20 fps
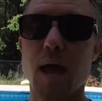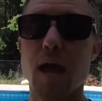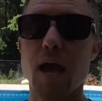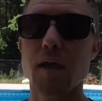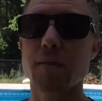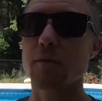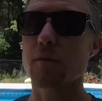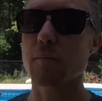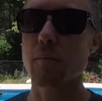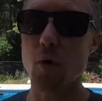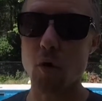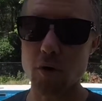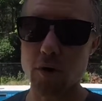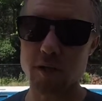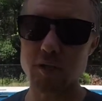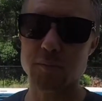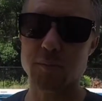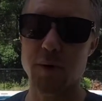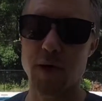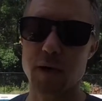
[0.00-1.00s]
and their
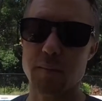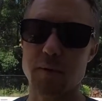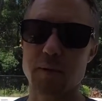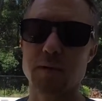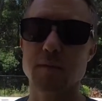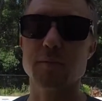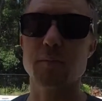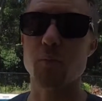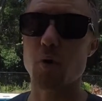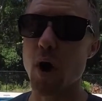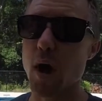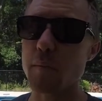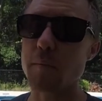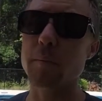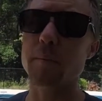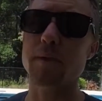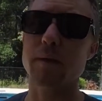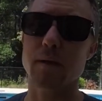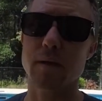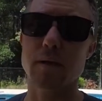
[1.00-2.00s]
mortgage payment is
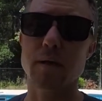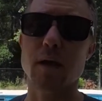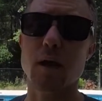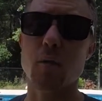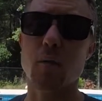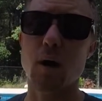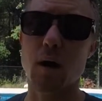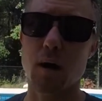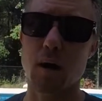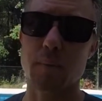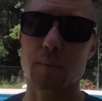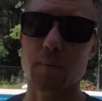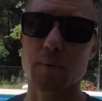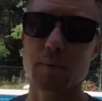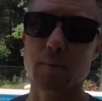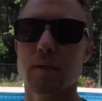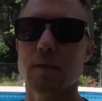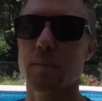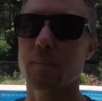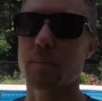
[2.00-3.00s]
probably going to go up.
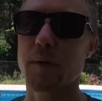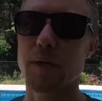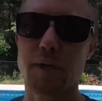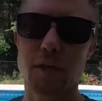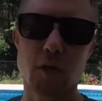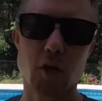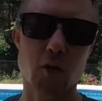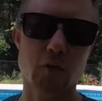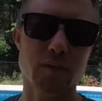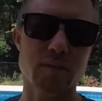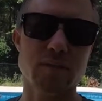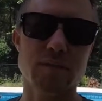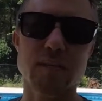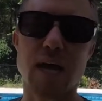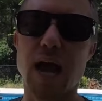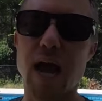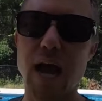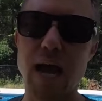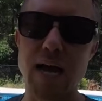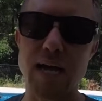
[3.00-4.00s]
Depending on the
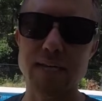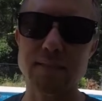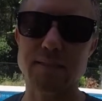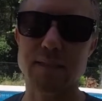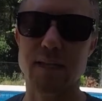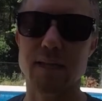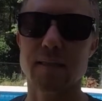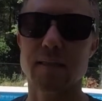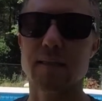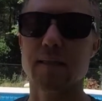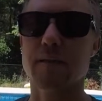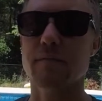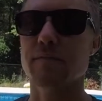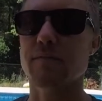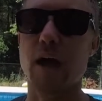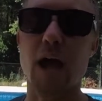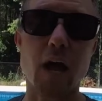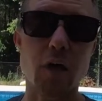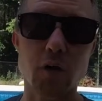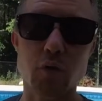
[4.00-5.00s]
size and the
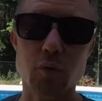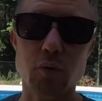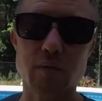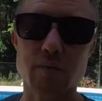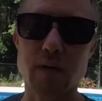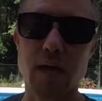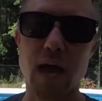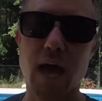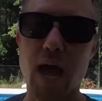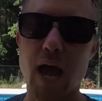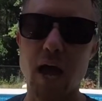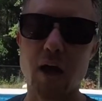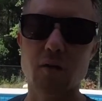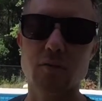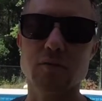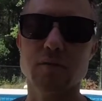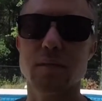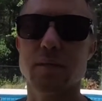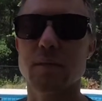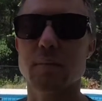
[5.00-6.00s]
value of the
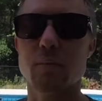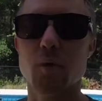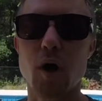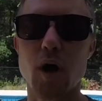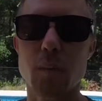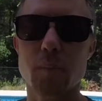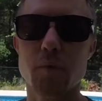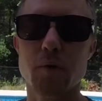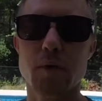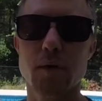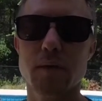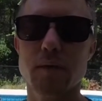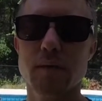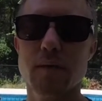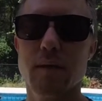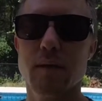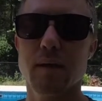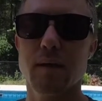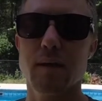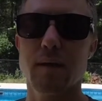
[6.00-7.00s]
house and the property,
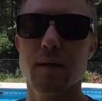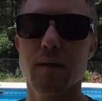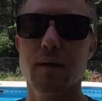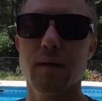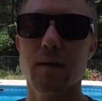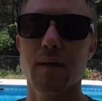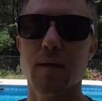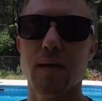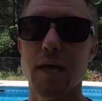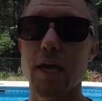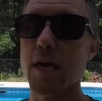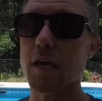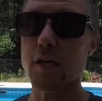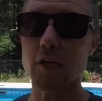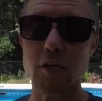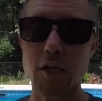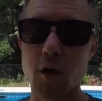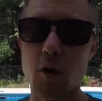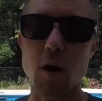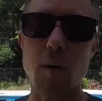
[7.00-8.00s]
it
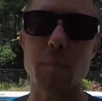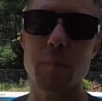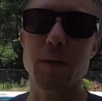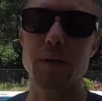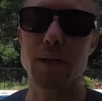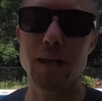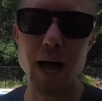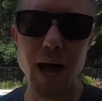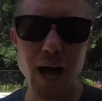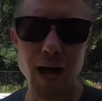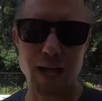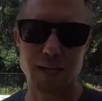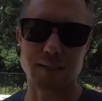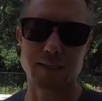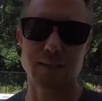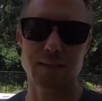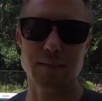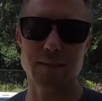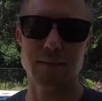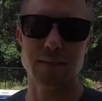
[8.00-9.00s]
could go up a lot.